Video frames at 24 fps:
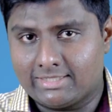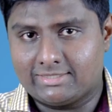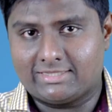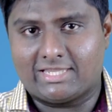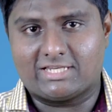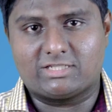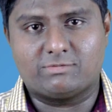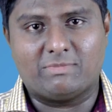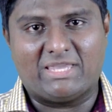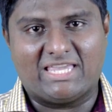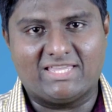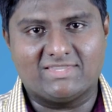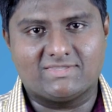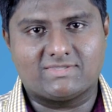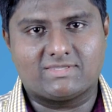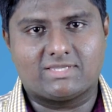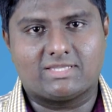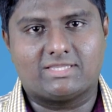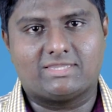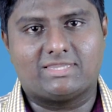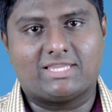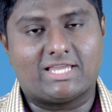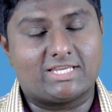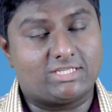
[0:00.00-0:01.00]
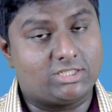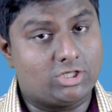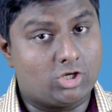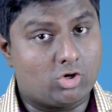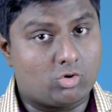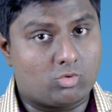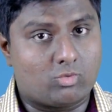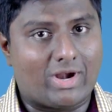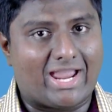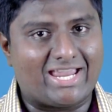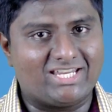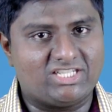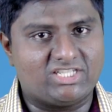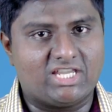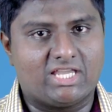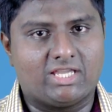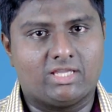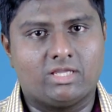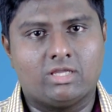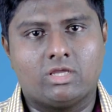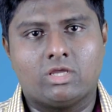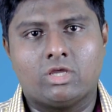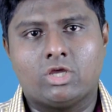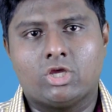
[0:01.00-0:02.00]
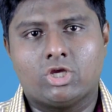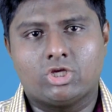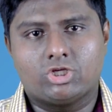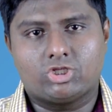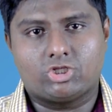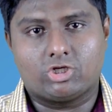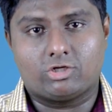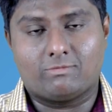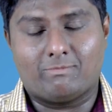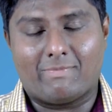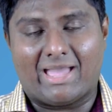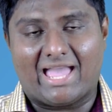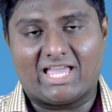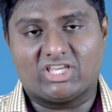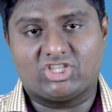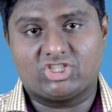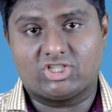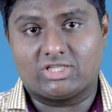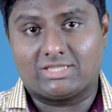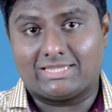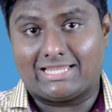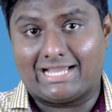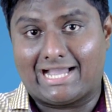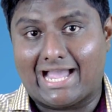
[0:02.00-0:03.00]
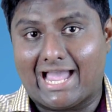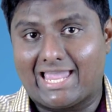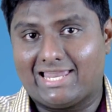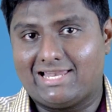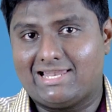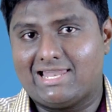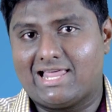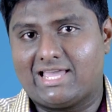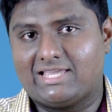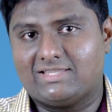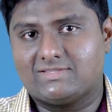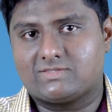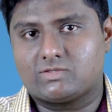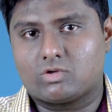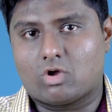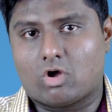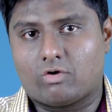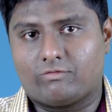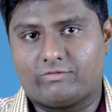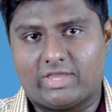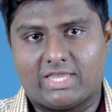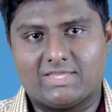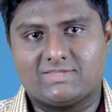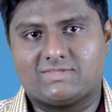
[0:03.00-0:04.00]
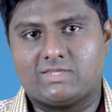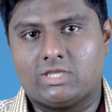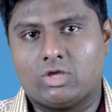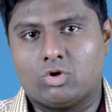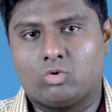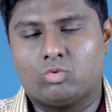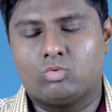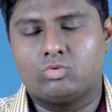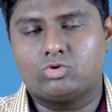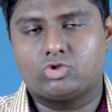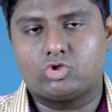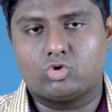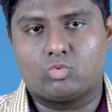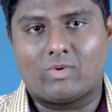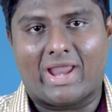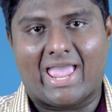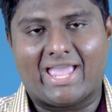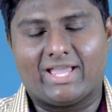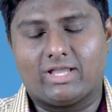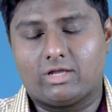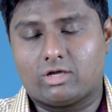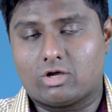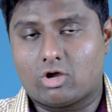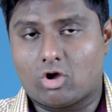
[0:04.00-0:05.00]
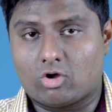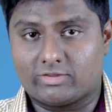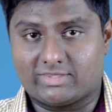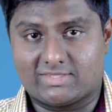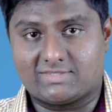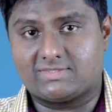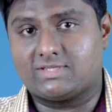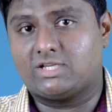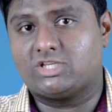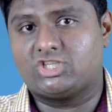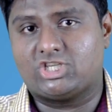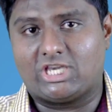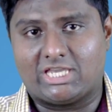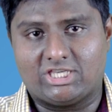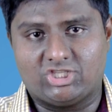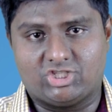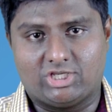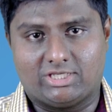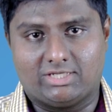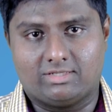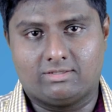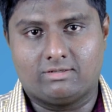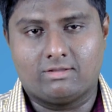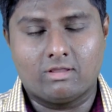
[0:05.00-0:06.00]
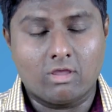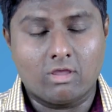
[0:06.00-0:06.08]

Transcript: That means that your writing should match the guidelines of SEO to rank on the search engine.